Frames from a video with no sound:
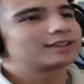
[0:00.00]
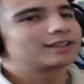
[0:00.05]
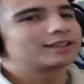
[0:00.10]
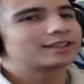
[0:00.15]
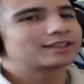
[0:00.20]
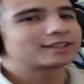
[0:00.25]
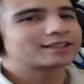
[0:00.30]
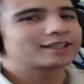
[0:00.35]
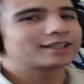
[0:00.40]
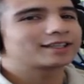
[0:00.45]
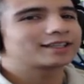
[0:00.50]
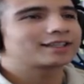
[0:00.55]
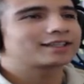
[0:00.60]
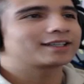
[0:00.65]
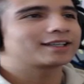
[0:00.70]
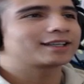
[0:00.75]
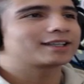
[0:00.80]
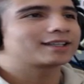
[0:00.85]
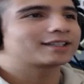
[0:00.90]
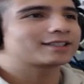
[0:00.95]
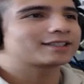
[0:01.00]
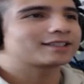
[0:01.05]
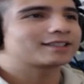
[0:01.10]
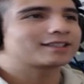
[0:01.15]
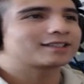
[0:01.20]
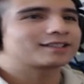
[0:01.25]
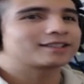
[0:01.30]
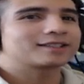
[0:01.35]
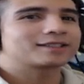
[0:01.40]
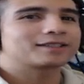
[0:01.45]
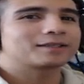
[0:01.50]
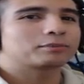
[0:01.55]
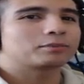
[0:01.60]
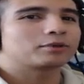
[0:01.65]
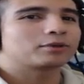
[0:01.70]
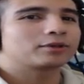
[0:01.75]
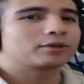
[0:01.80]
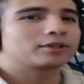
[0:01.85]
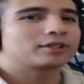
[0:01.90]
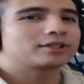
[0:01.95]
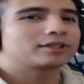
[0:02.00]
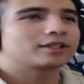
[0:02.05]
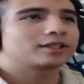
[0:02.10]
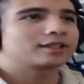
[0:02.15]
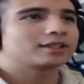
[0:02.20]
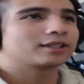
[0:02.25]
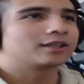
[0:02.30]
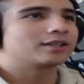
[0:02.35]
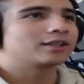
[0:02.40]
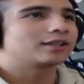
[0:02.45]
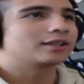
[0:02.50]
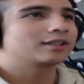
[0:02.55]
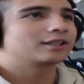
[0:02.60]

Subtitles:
Again, Alex is disappointed.